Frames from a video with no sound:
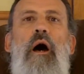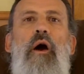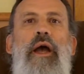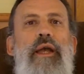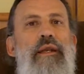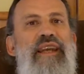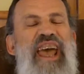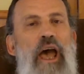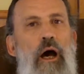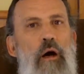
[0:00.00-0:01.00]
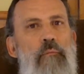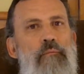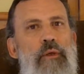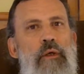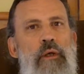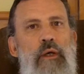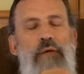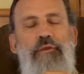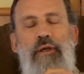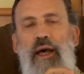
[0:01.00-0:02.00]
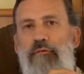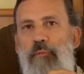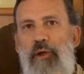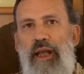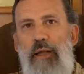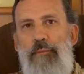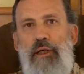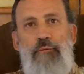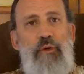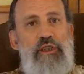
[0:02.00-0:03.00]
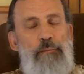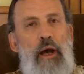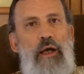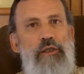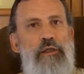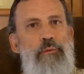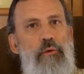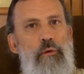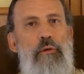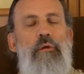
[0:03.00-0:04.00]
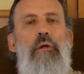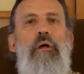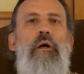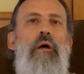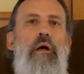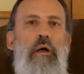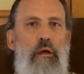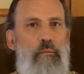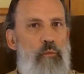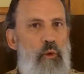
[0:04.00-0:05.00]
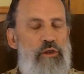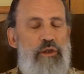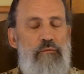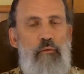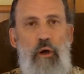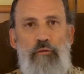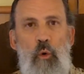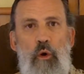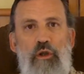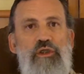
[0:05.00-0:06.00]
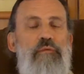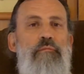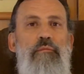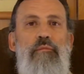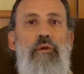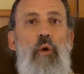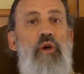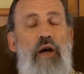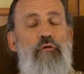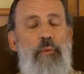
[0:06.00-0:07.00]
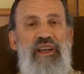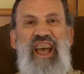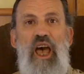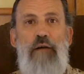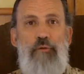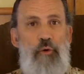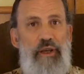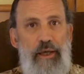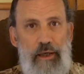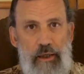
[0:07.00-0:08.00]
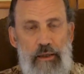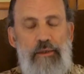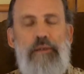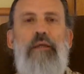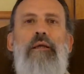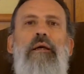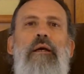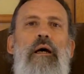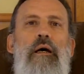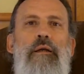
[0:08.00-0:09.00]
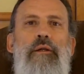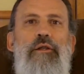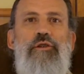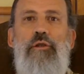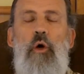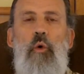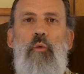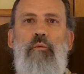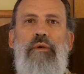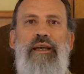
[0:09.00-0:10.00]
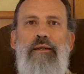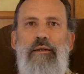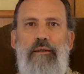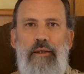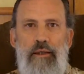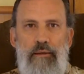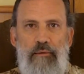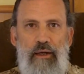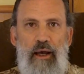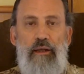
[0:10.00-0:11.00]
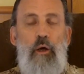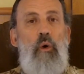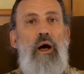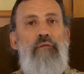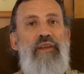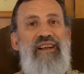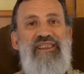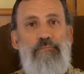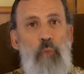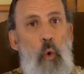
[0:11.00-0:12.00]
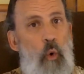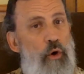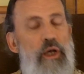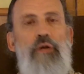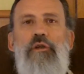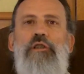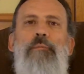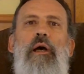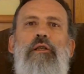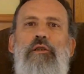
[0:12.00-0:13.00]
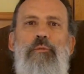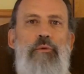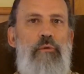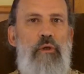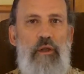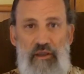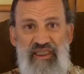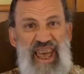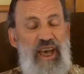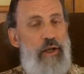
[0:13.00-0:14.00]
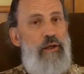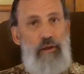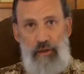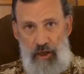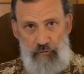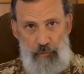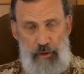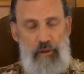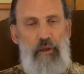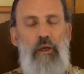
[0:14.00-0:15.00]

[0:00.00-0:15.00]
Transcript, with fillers: All right, now if the government had been responsible, um, which of course no government ever is. Uh, there's no entity that I know of that is more irresponsible than government.